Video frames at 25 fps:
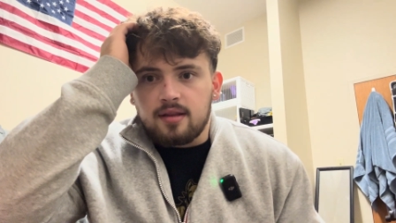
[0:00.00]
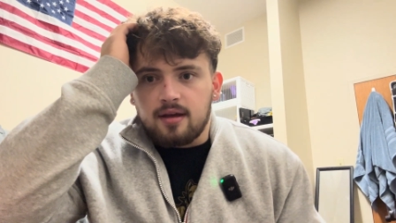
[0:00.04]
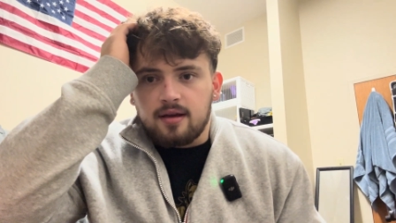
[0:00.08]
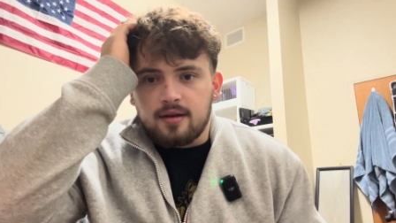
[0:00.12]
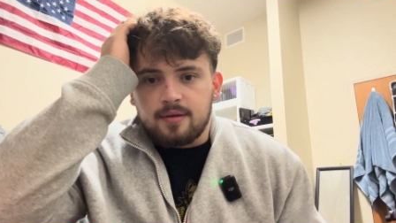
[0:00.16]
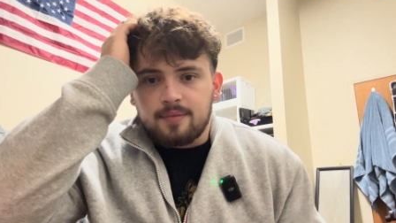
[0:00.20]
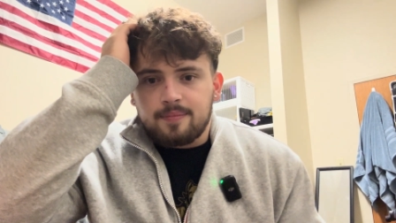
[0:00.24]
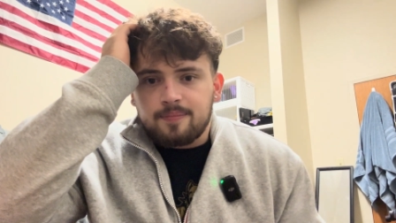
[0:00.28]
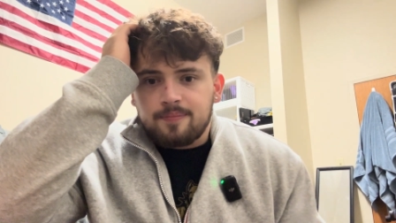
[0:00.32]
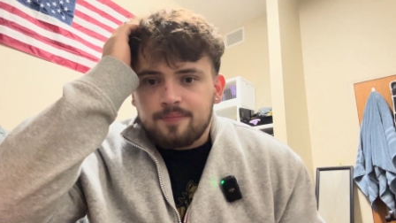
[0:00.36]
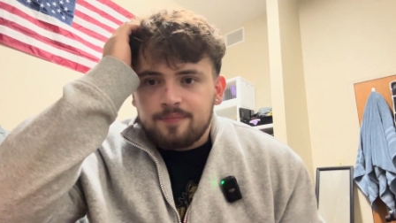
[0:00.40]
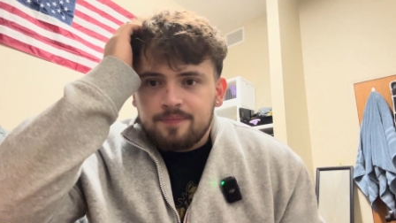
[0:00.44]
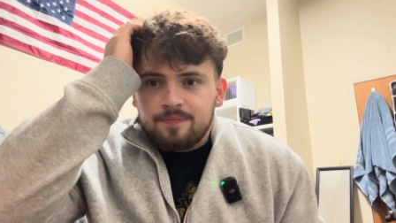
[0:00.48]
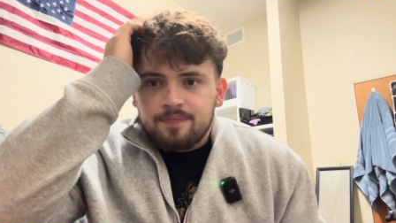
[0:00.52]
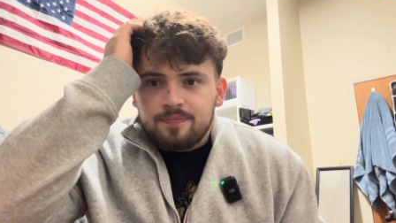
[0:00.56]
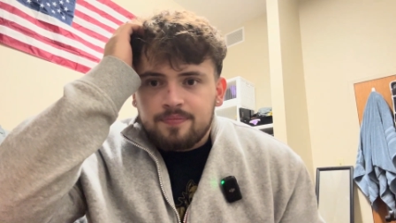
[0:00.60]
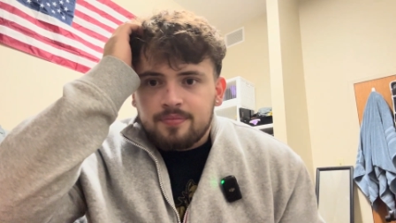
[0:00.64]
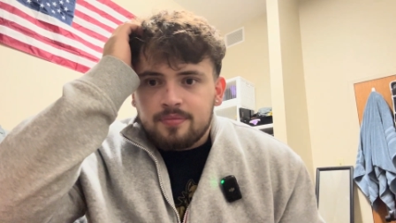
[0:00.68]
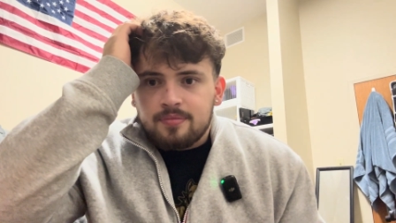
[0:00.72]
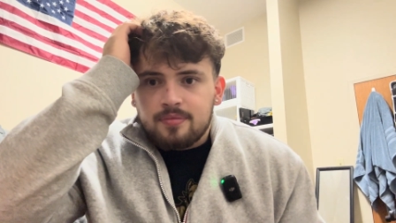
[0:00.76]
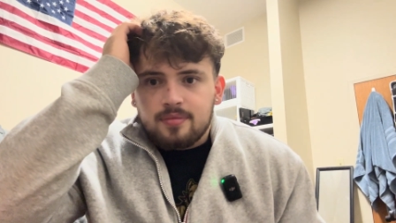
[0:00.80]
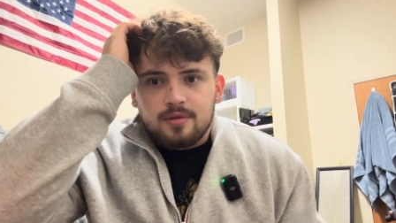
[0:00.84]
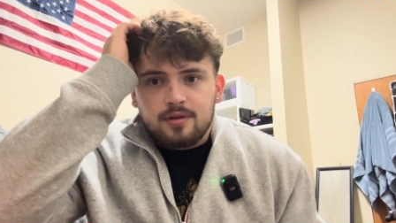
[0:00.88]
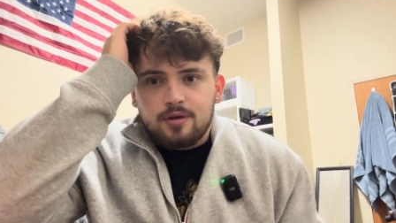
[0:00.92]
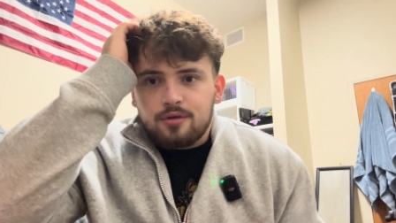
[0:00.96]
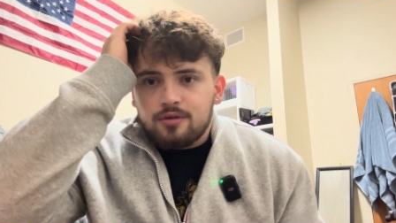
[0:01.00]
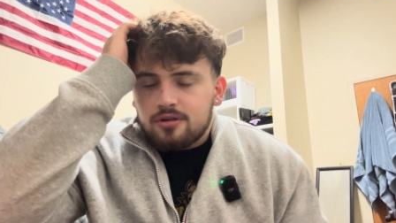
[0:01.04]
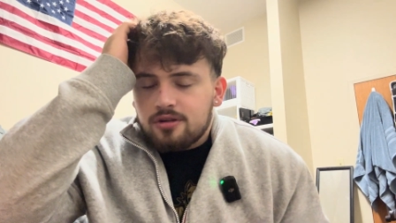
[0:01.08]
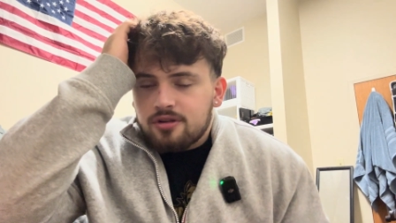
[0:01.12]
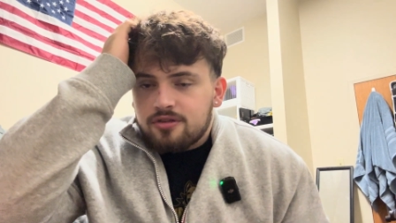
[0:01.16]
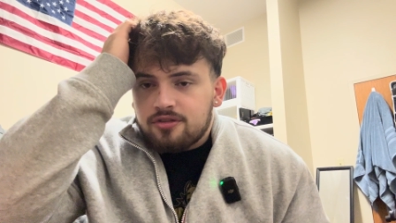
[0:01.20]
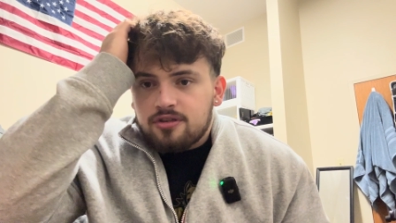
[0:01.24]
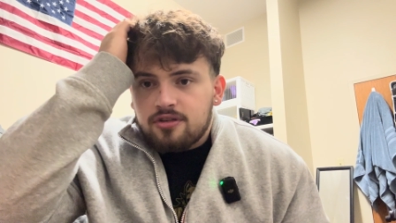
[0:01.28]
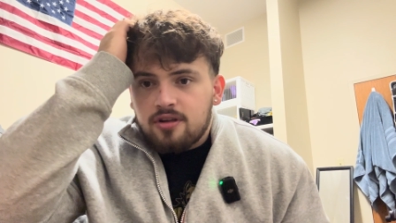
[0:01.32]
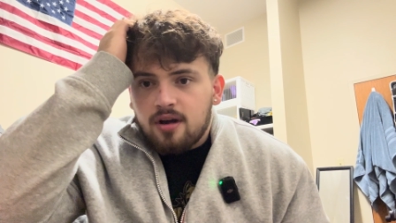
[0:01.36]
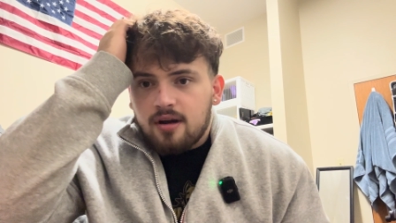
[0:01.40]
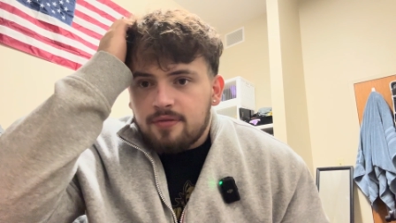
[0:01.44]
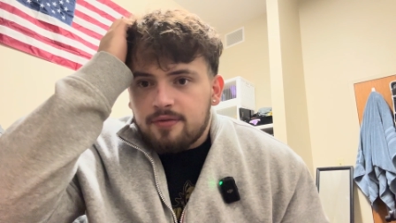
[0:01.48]
Like there's
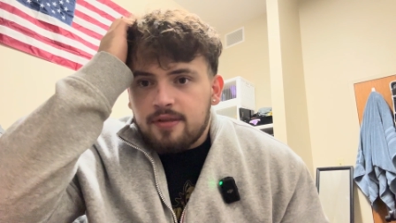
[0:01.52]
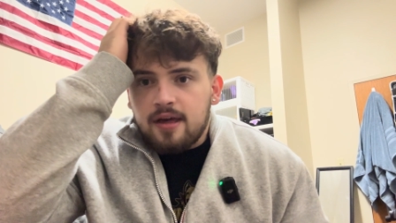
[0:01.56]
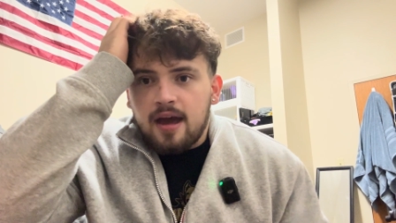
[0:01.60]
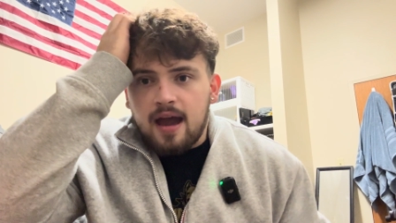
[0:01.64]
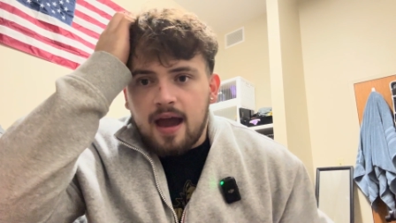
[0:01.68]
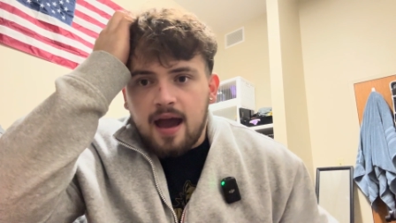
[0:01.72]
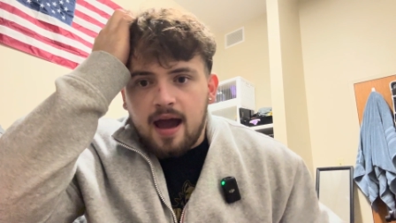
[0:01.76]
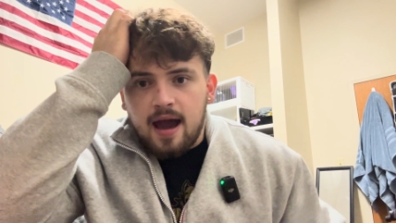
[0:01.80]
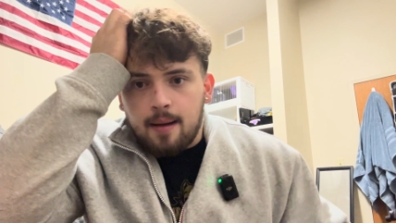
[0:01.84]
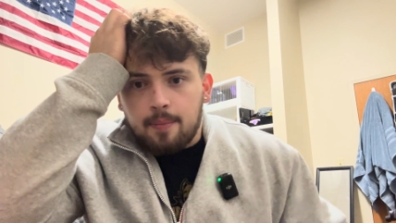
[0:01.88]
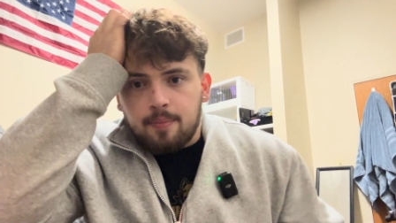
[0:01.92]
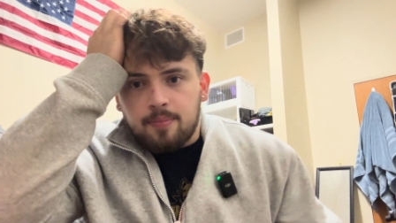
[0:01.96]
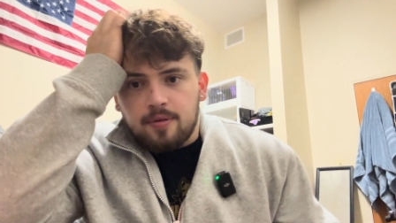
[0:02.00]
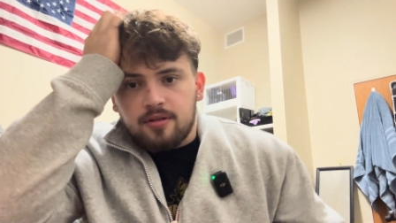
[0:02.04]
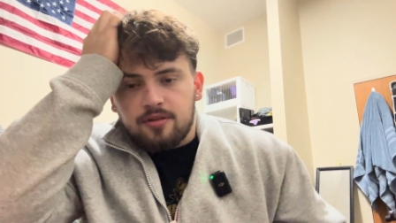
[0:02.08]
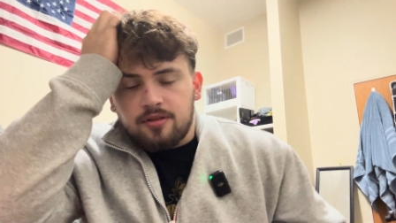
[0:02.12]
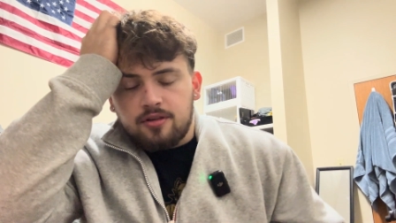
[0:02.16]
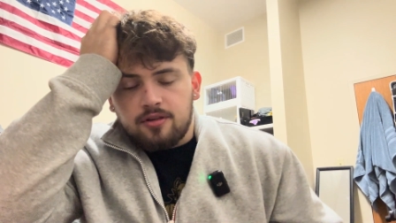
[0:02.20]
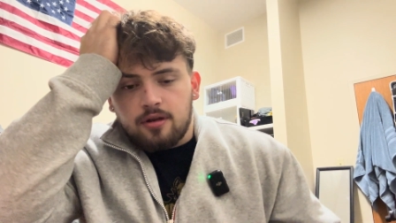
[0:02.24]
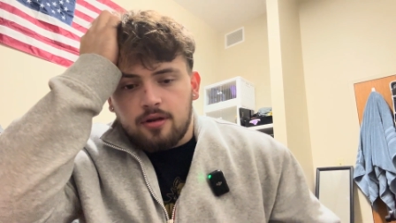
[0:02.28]
just stuff that happens,